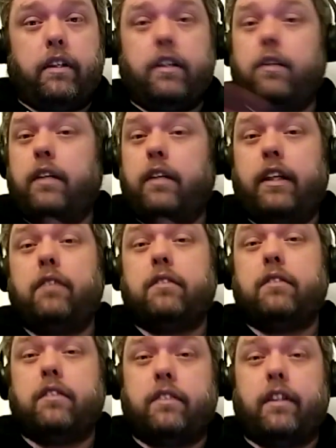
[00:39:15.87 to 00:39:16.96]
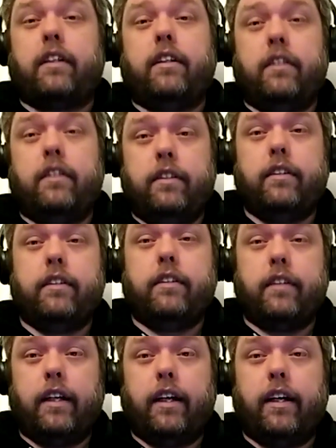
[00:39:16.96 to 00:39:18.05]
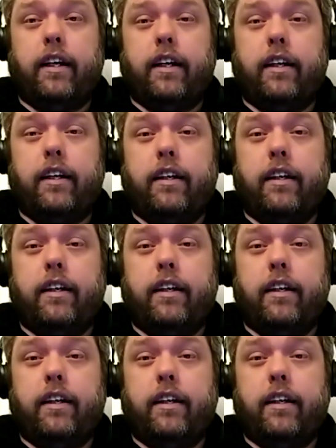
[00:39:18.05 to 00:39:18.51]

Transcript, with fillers: No, he, he was just like, yeah,